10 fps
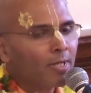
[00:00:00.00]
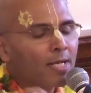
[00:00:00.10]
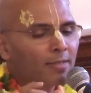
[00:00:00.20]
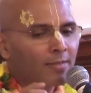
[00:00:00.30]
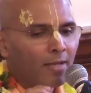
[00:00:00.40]

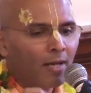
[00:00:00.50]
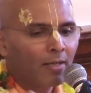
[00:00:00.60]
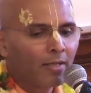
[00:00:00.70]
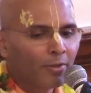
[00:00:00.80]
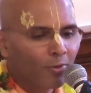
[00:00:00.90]

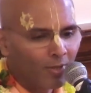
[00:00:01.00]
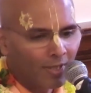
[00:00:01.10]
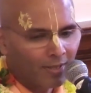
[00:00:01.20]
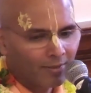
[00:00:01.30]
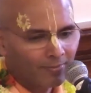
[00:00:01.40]
Sankhya
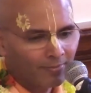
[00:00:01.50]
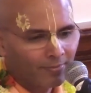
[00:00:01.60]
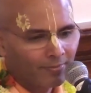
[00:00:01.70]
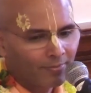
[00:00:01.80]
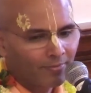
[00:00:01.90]
Yoga.
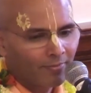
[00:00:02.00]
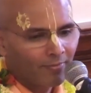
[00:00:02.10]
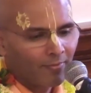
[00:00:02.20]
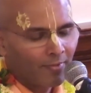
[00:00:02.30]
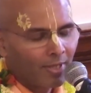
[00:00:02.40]

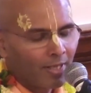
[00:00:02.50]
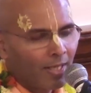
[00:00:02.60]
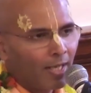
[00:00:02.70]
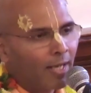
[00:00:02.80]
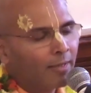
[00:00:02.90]

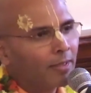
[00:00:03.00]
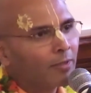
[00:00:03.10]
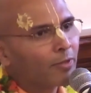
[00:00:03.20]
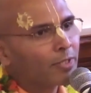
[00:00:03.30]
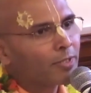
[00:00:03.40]
And then
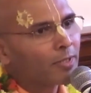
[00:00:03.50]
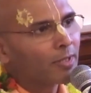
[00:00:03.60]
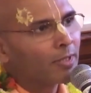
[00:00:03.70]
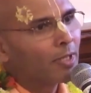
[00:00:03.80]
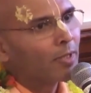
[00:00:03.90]

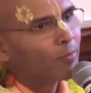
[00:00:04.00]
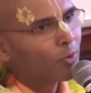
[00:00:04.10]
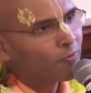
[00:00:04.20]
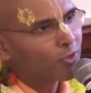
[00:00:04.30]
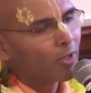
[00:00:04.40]
Krishna
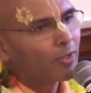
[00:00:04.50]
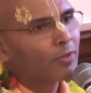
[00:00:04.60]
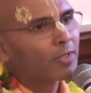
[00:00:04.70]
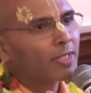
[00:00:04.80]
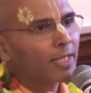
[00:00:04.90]
moves on
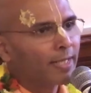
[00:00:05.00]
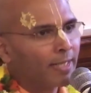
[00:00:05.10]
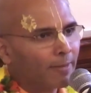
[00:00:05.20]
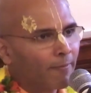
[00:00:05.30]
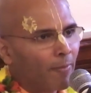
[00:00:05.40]
to say
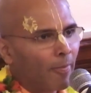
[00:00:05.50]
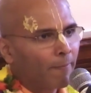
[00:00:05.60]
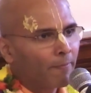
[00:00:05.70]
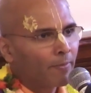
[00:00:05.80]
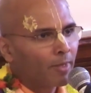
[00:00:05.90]

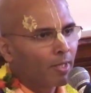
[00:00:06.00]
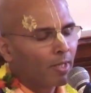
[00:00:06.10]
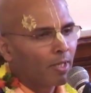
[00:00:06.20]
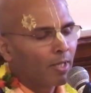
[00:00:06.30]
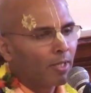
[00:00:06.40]

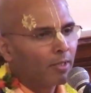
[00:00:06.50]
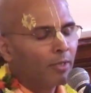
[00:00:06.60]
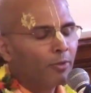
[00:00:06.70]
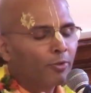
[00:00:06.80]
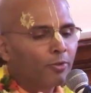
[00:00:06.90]
that
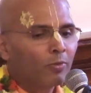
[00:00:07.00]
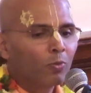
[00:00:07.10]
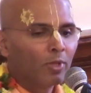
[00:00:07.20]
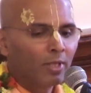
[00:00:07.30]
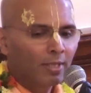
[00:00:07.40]
you should
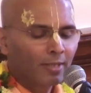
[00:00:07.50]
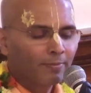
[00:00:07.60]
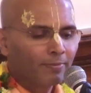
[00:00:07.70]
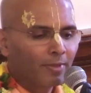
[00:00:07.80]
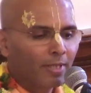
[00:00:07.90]
work
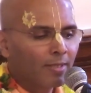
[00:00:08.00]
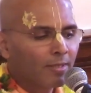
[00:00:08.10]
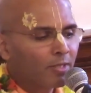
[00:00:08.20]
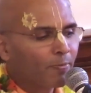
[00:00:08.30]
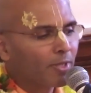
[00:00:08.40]
in a
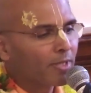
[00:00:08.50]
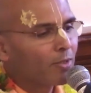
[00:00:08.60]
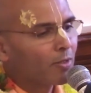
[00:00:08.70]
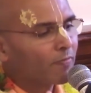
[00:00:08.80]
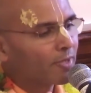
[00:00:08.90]
spirit
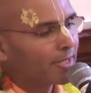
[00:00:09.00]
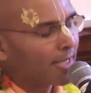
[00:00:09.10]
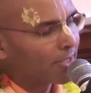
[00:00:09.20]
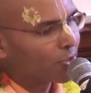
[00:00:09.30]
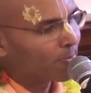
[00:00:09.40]
of
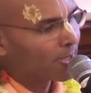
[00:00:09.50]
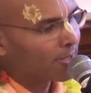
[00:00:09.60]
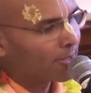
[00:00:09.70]
detachment,